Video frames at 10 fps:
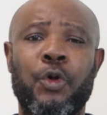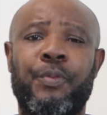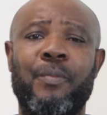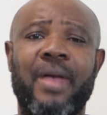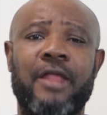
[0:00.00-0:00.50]

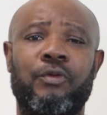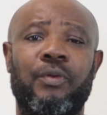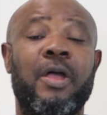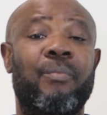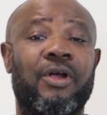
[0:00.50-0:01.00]
hupomeno
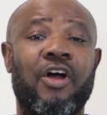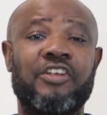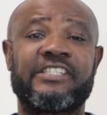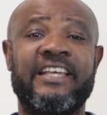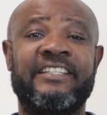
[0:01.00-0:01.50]

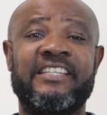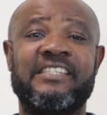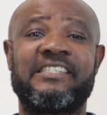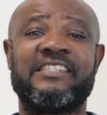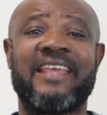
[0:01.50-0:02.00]
because it
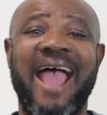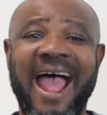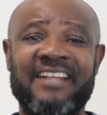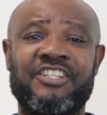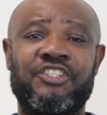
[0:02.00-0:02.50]
is the
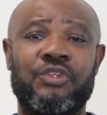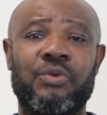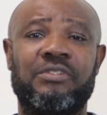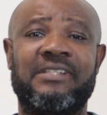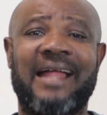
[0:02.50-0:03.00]

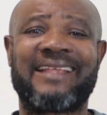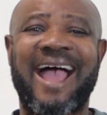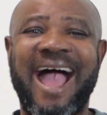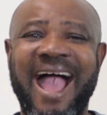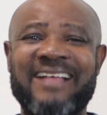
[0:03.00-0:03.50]
attitude that
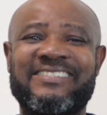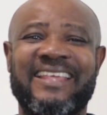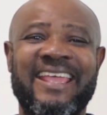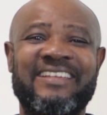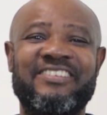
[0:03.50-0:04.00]

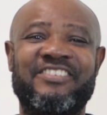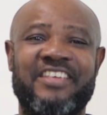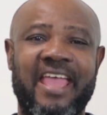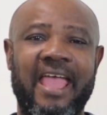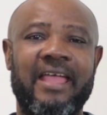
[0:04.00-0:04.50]
hangs in
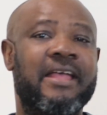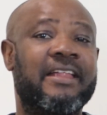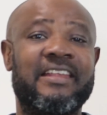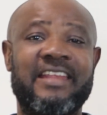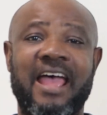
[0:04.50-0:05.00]
there,
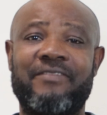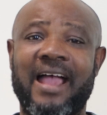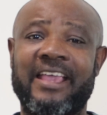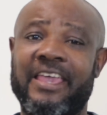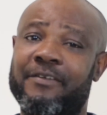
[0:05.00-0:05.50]

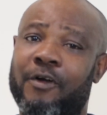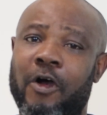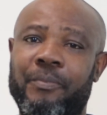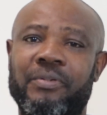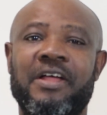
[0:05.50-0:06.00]
never give
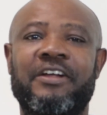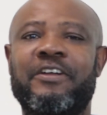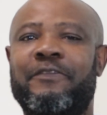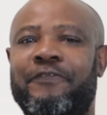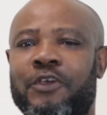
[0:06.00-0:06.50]
up,
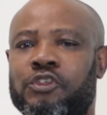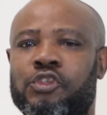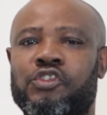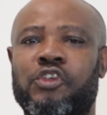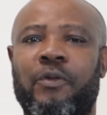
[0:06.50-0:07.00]
refuse
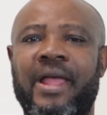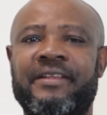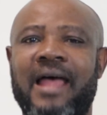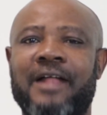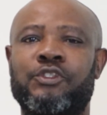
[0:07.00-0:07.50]
to
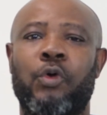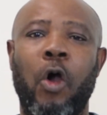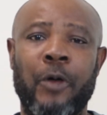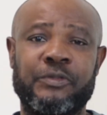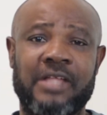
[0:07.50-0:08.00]
surrender to
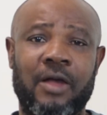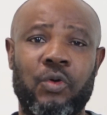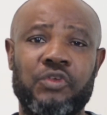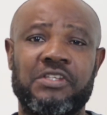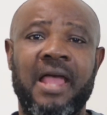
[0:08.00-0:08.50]

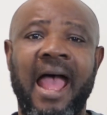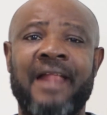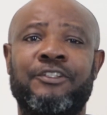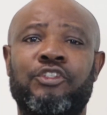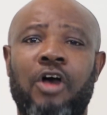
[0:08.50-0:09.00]
obstacles,
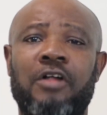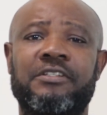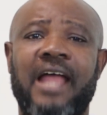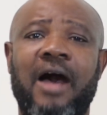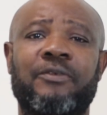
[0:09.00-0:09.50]
and
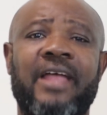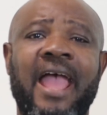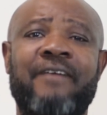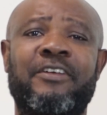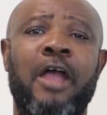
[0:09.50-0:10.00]
turn down
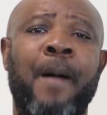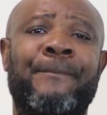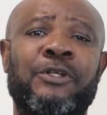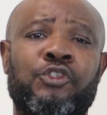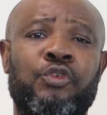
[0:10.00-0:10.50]
every
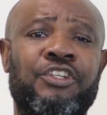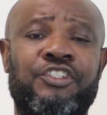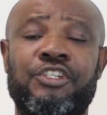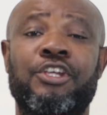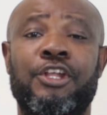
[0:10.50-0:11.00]

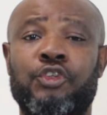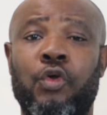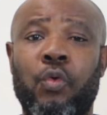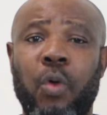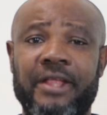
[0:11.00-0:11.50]
opportunity to
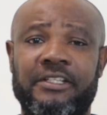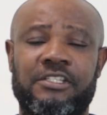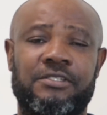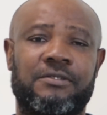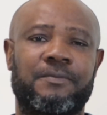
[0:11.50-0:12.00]

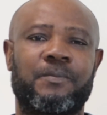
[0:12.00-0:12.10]
quit.